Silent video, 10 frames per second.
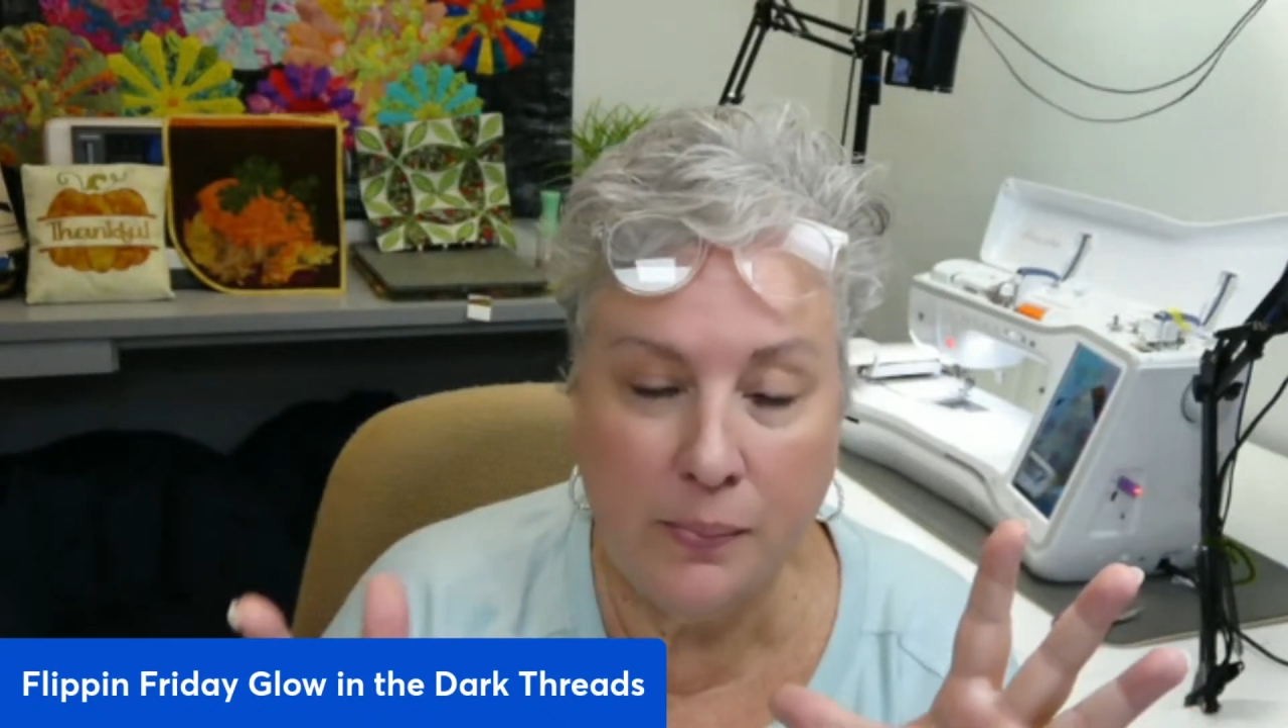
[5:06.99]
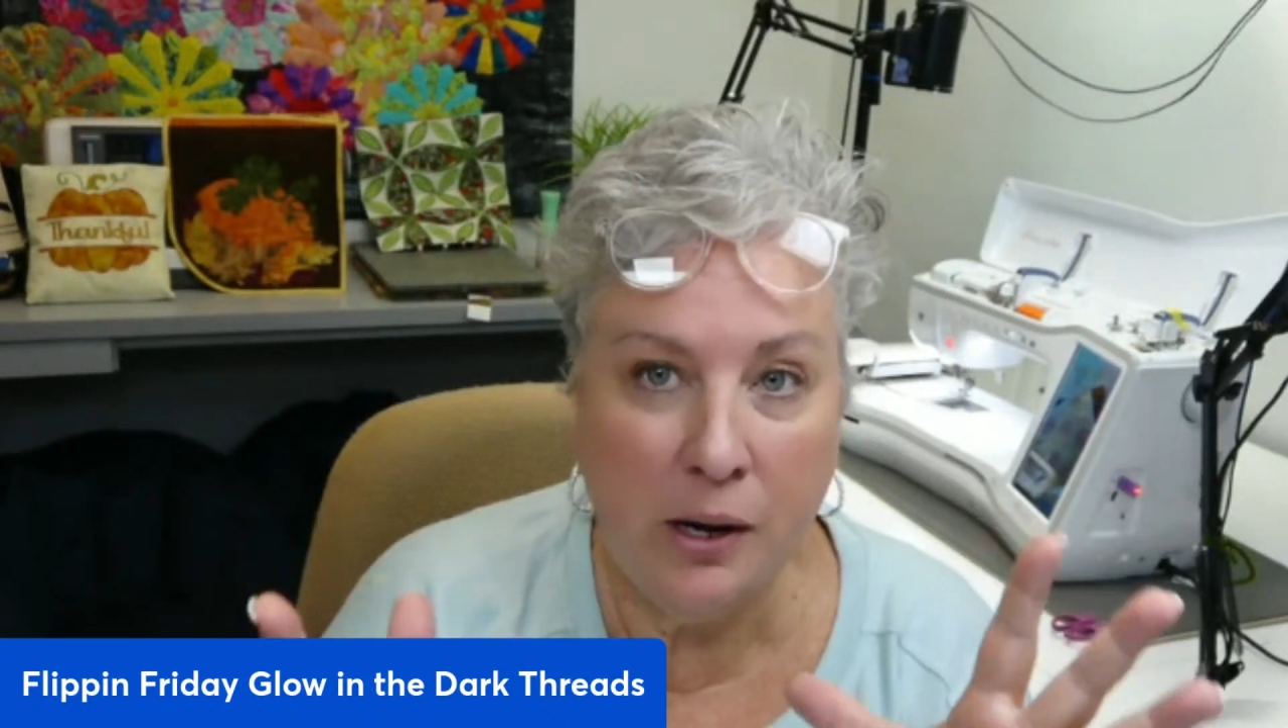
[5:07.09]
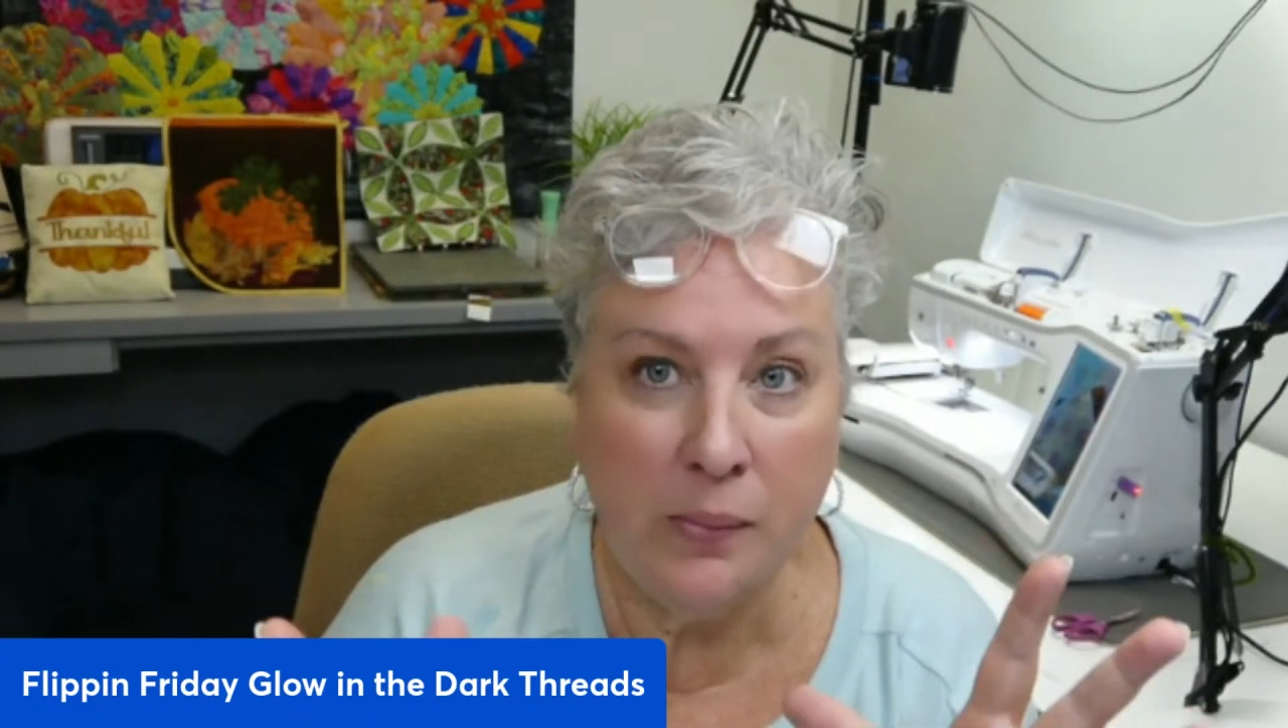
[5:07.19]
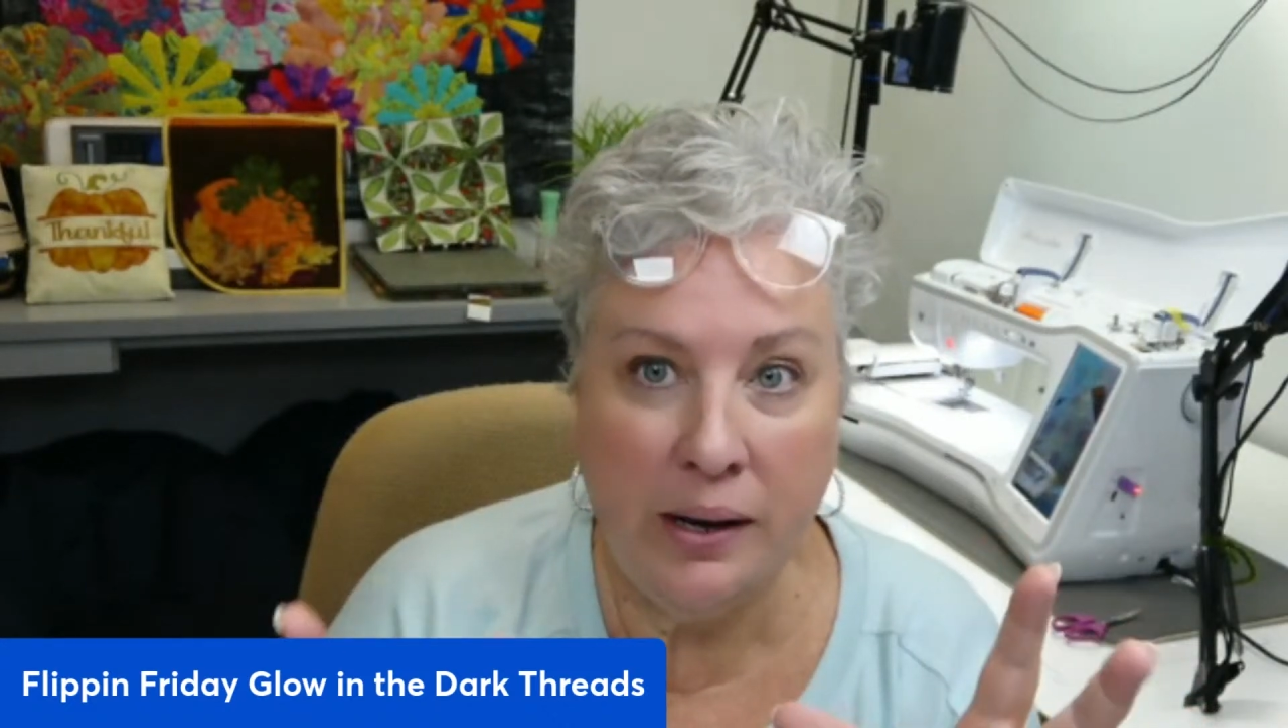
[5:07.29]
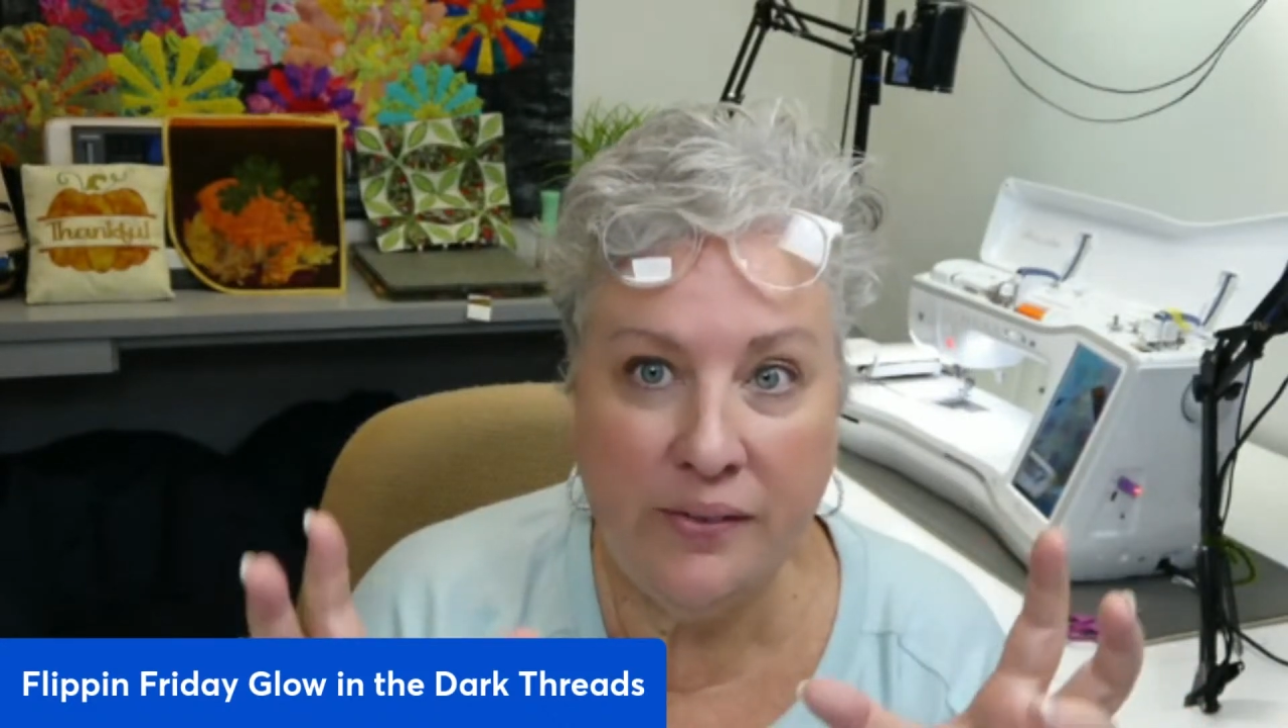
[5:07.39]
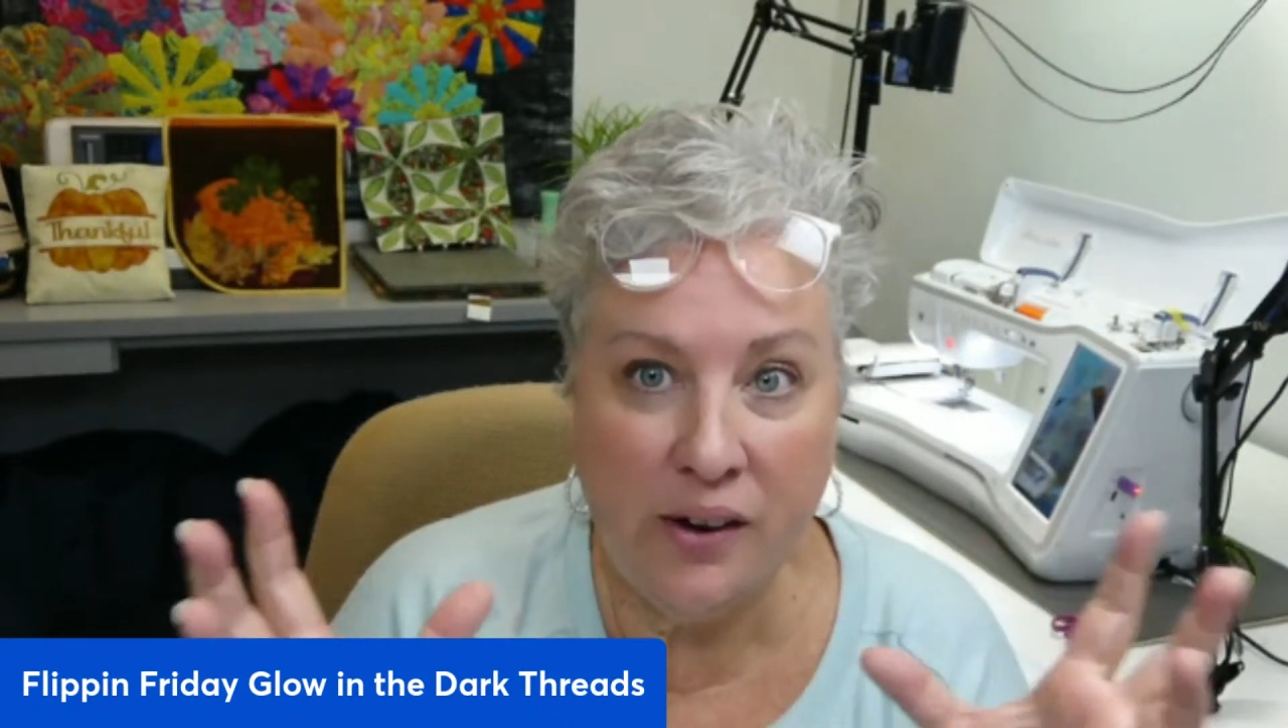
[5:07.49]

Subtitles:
paramedic